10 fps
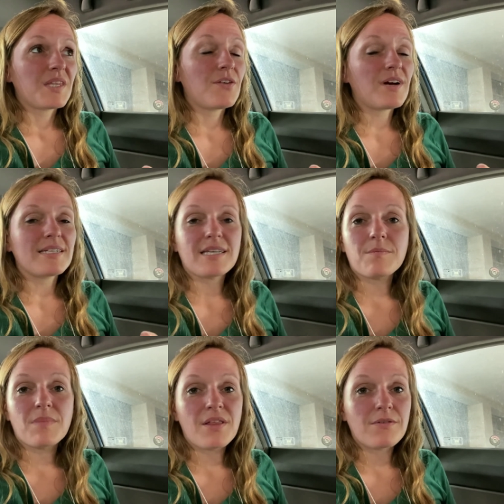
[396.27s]
you guys
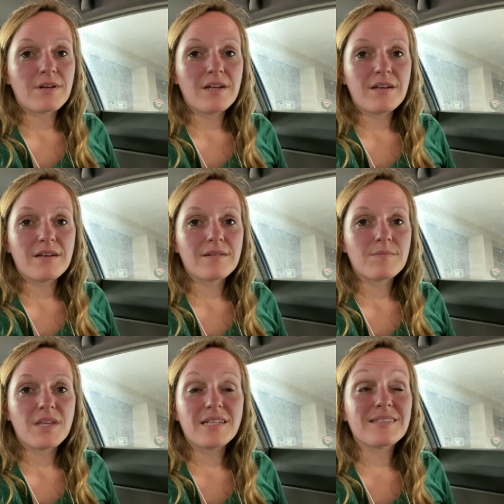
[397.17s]
like mothering
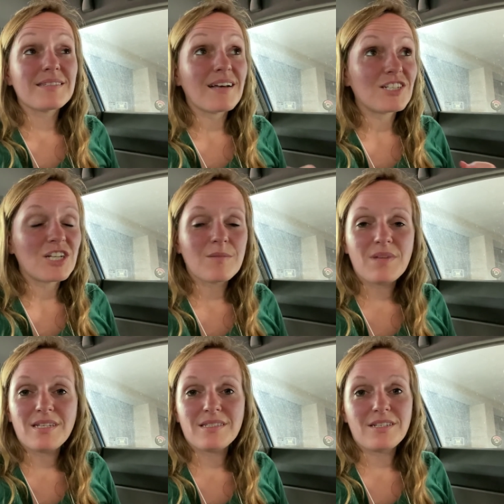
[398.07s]
it's such an
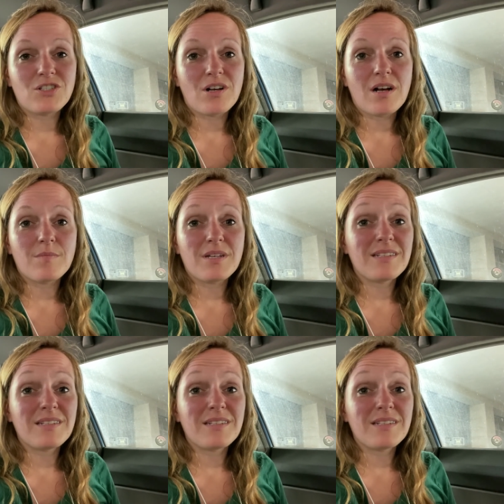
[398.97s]
amazing job.